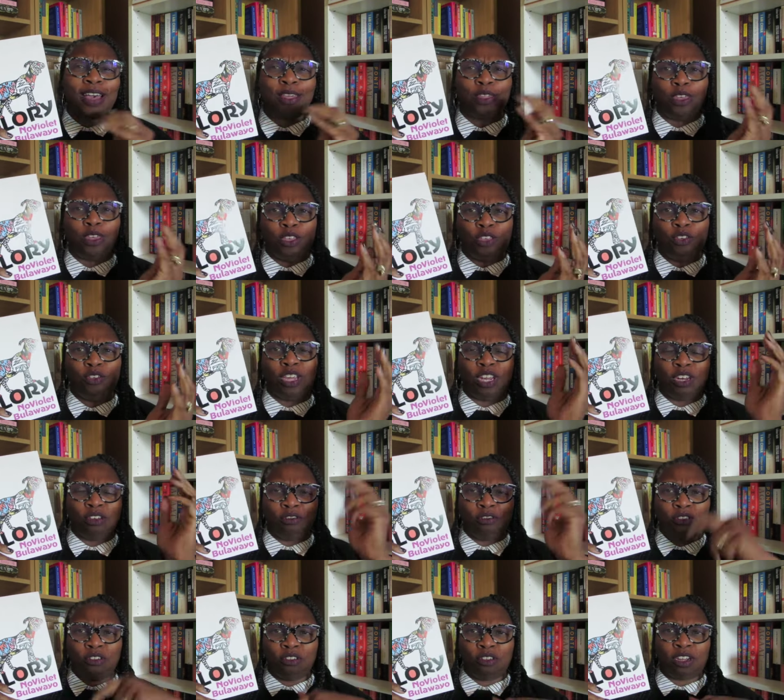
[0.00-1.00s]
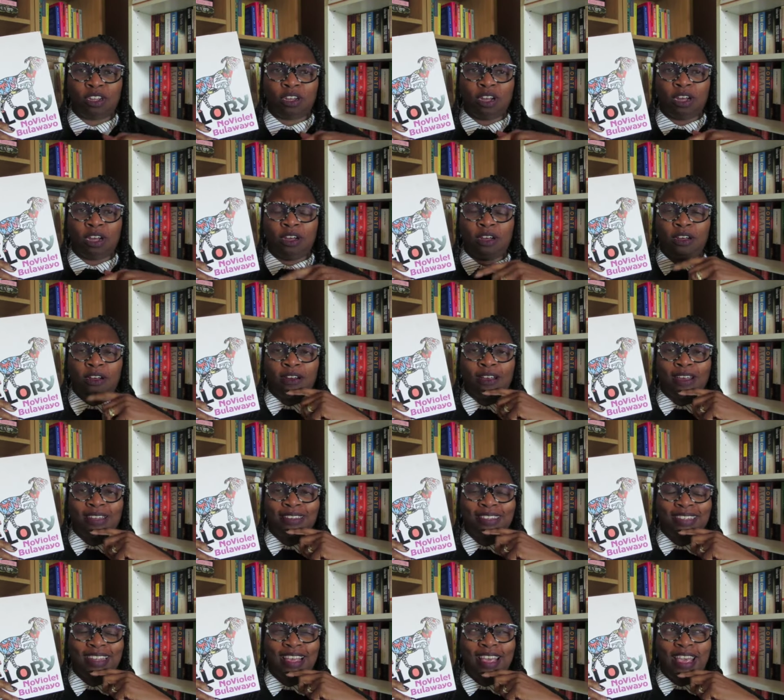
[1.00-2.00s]
I think you can look, uh, I,
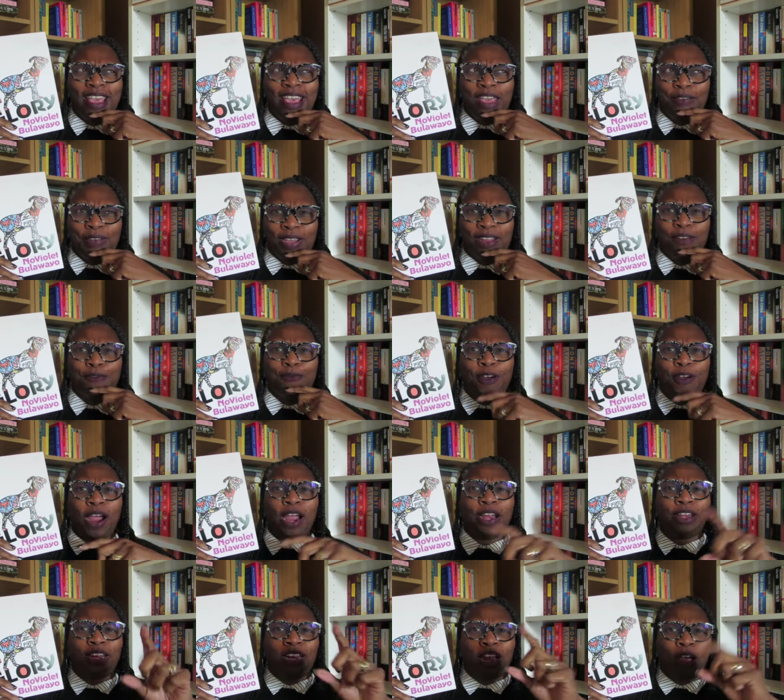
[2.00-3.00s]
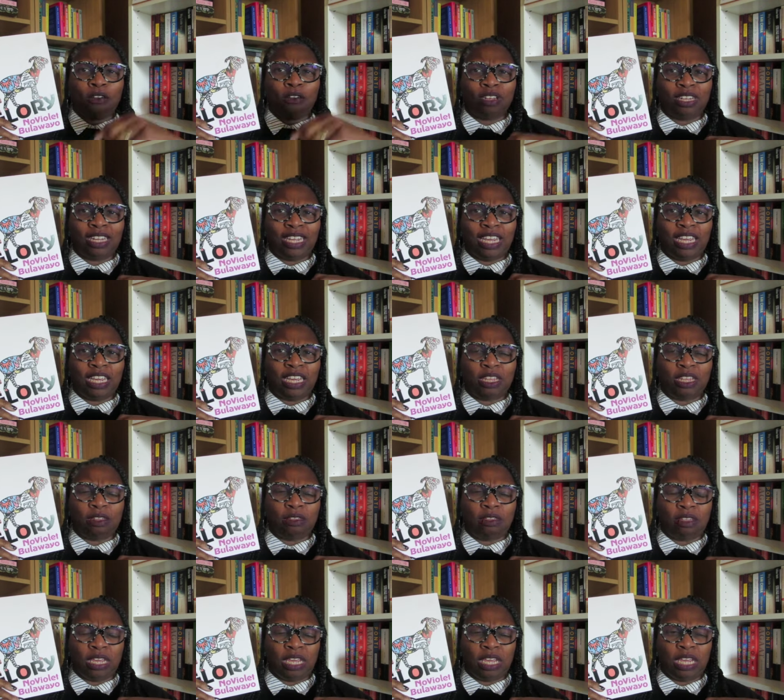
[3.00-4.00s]
if I can find it, I'll link
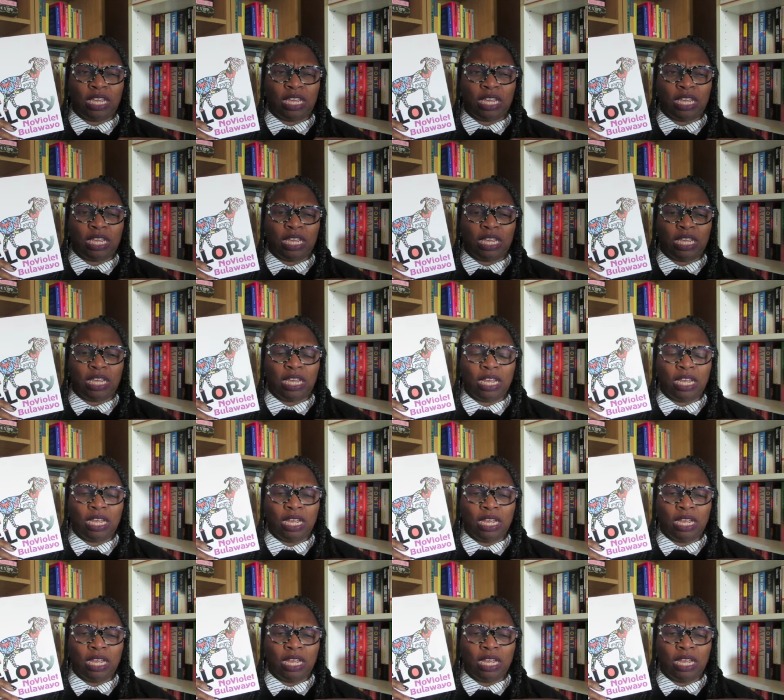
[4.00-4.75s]
the